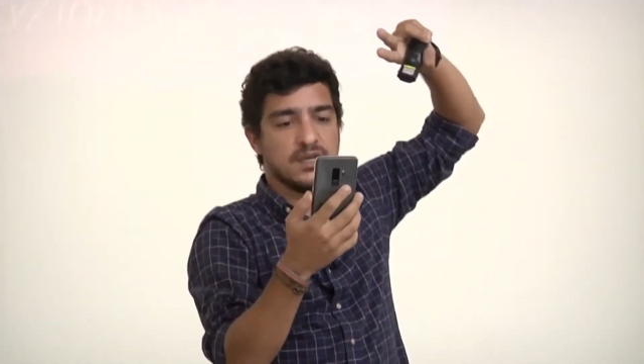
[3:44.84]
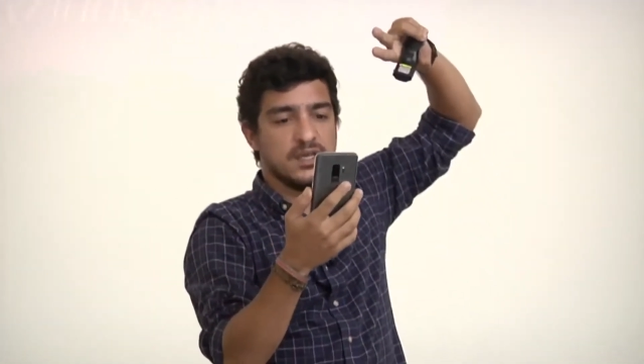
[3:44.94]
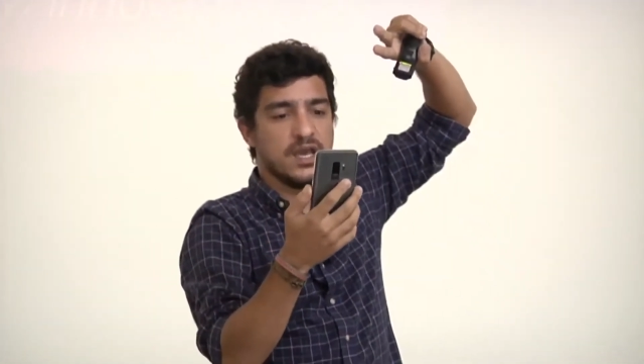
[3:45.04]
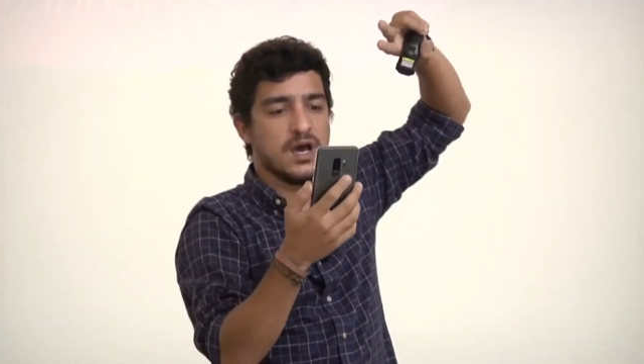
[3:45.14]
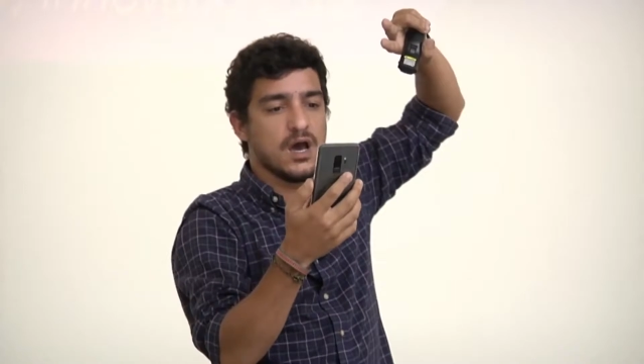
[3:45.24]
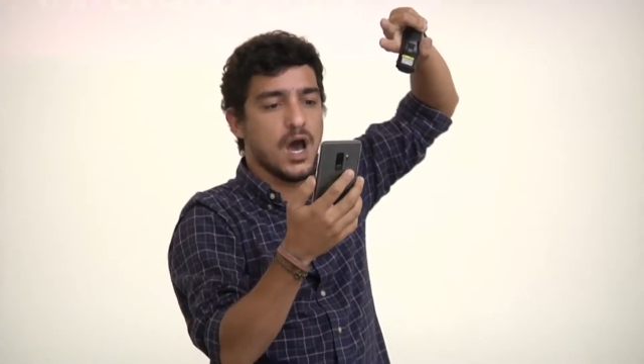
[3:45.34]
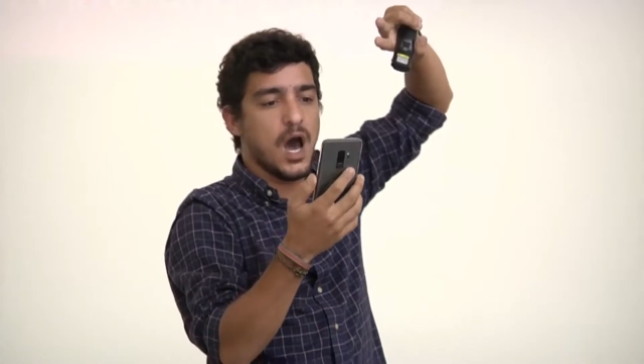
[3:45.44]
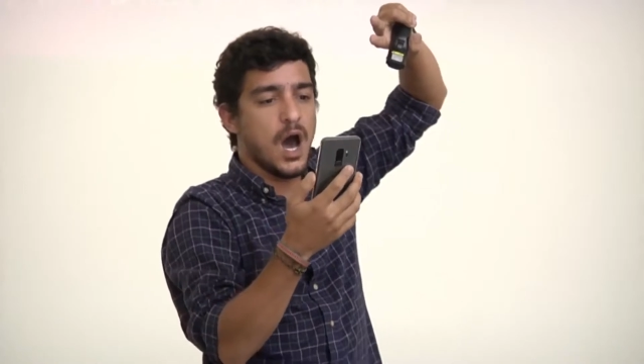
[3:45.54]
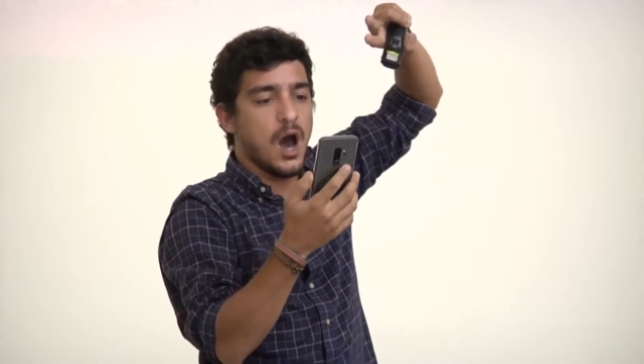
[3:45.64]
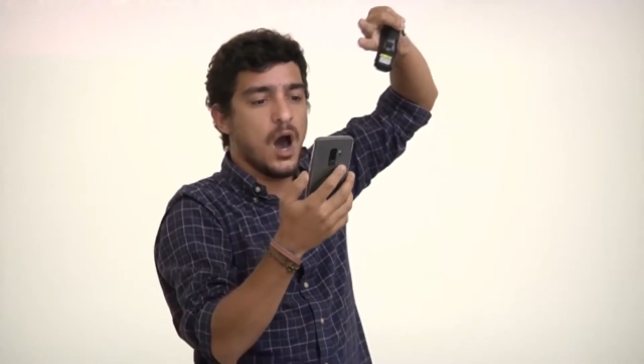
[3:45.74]
Yeah?
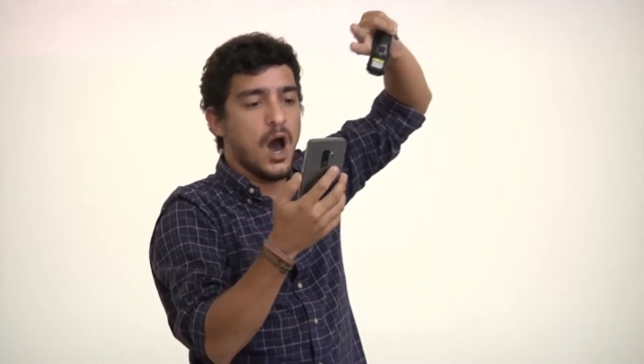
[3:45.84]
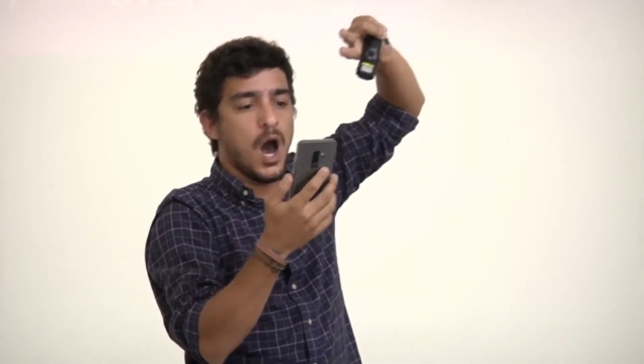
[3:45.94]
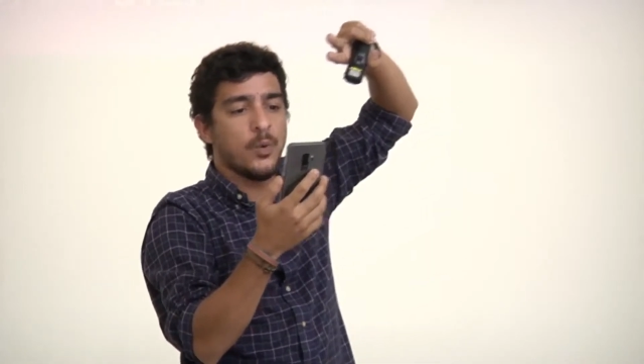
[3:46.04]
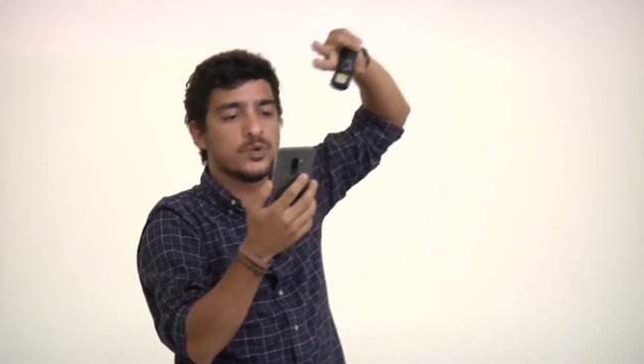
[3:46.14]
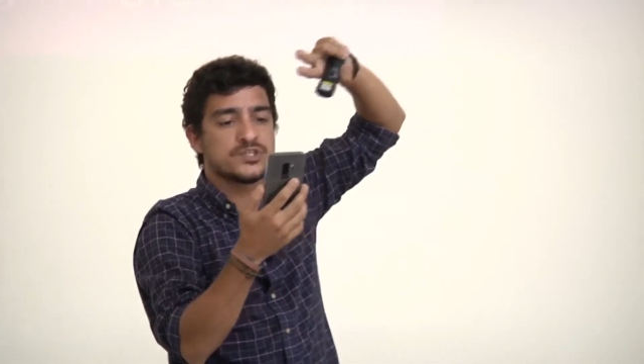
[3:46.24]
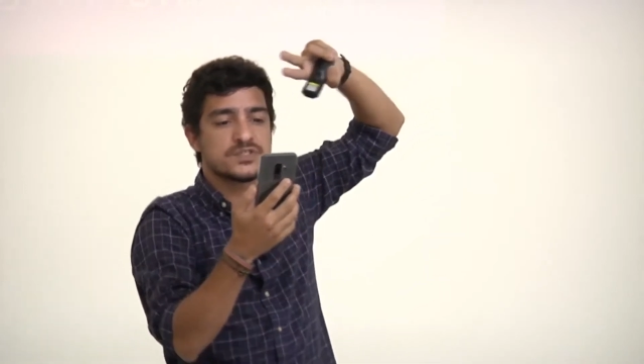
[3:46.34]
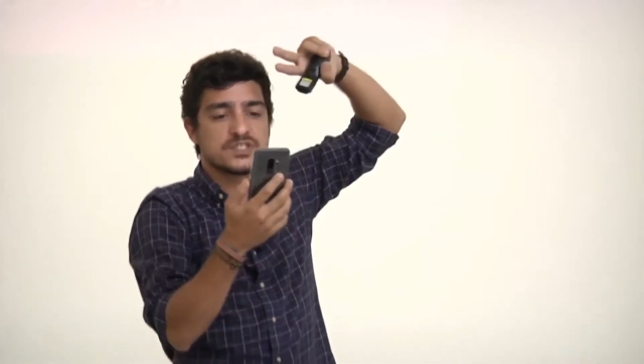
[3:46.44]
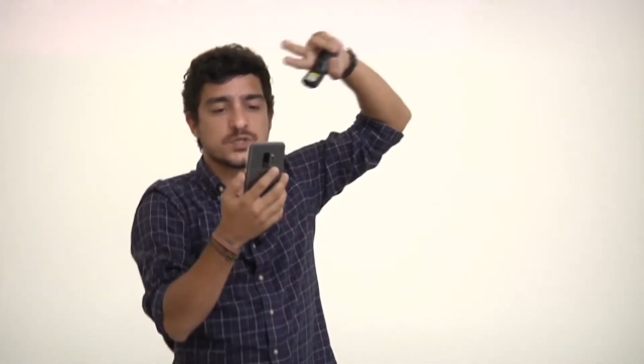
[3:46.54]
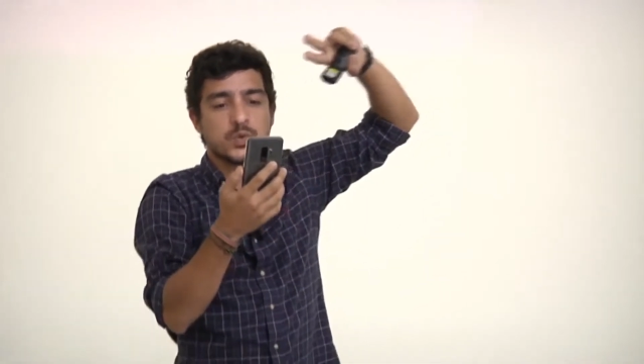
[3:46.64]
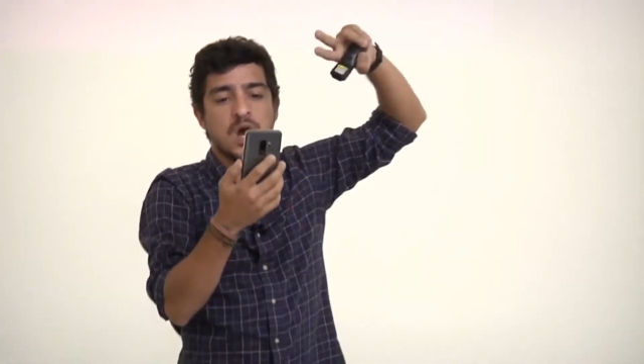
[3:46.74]
How would you
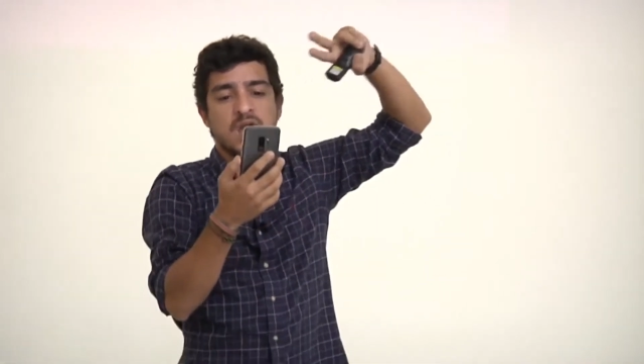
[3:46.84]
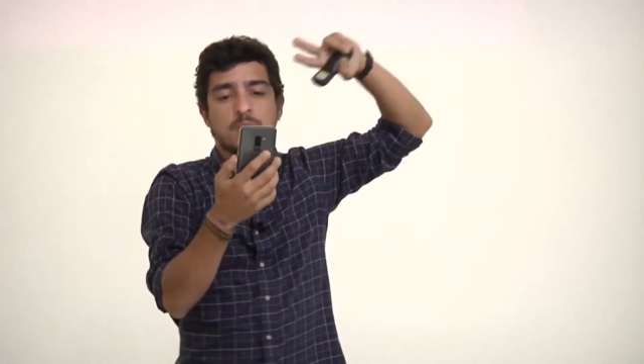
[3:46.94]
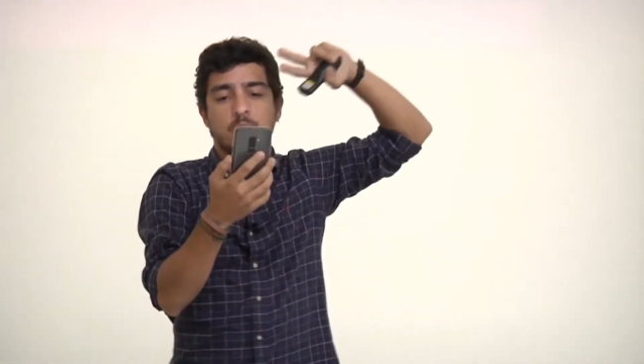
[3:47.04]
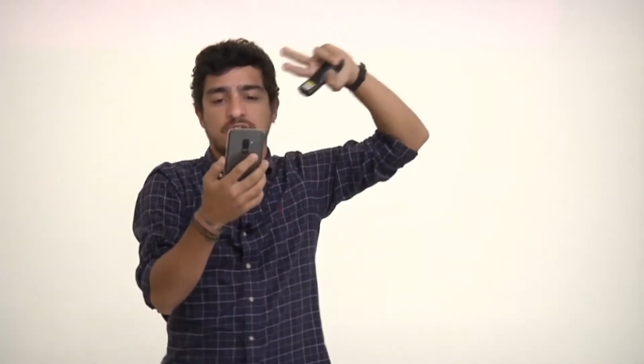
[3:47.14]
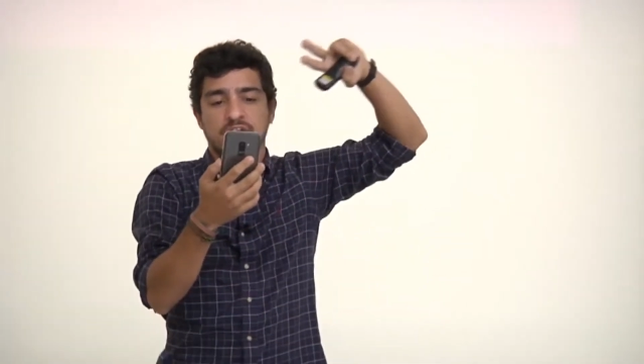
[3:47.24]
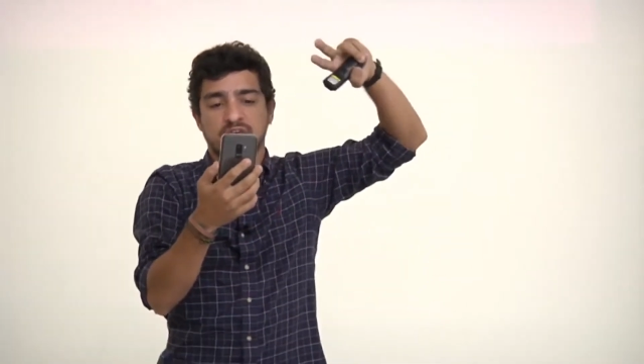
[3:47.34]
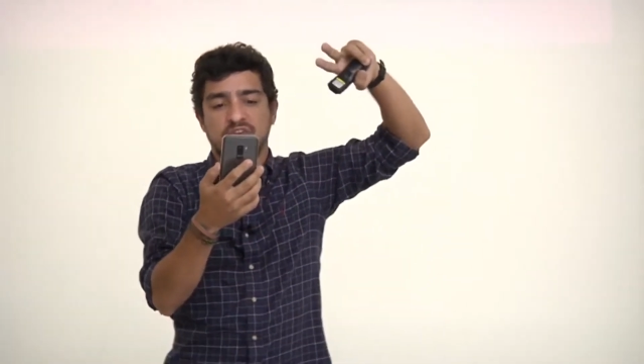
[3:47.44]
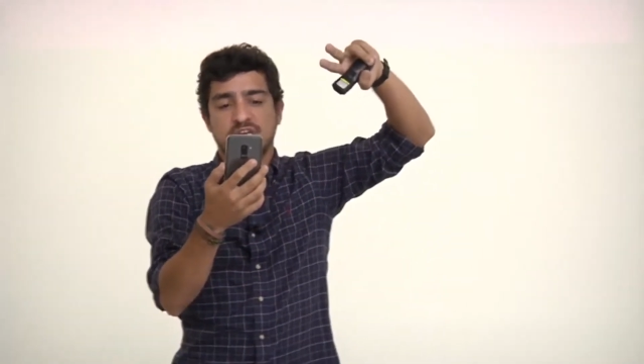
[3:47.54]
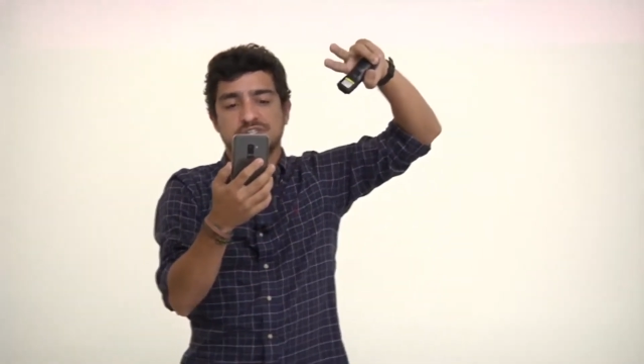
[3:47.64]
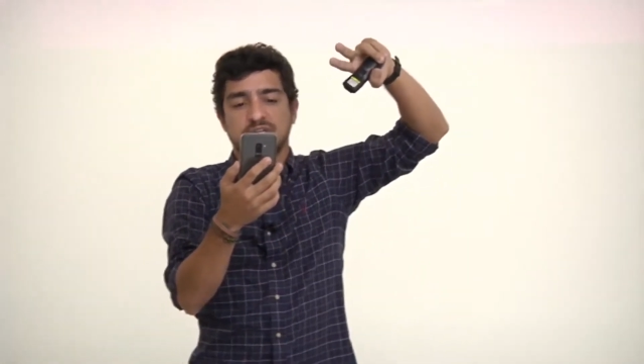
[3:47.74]
describe what
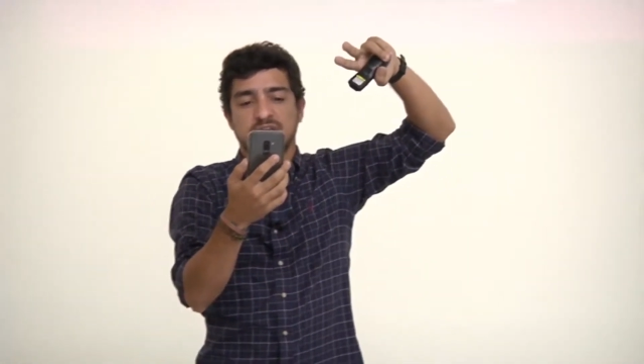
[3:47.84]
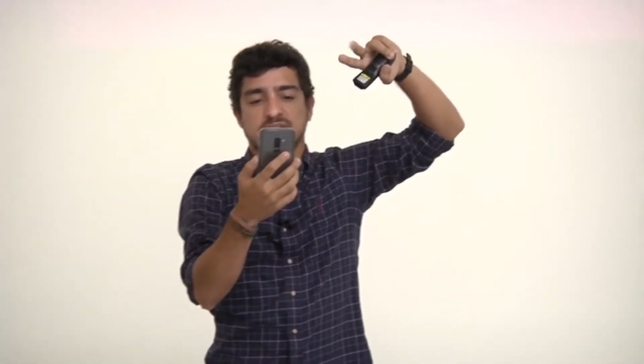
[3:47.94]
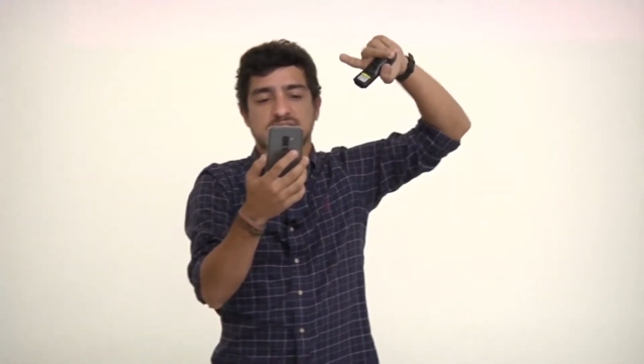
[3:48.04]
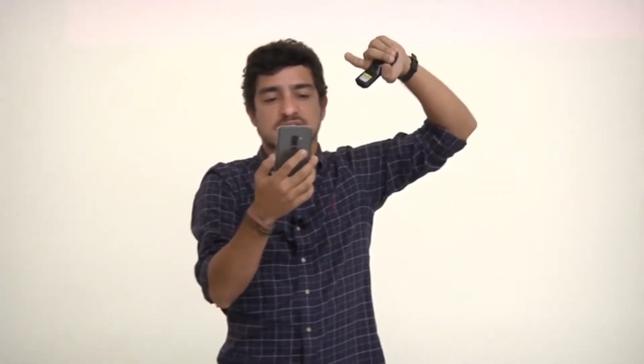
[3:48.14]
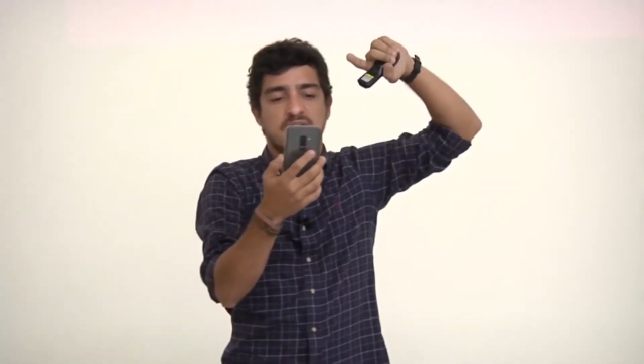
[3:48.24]
innovation is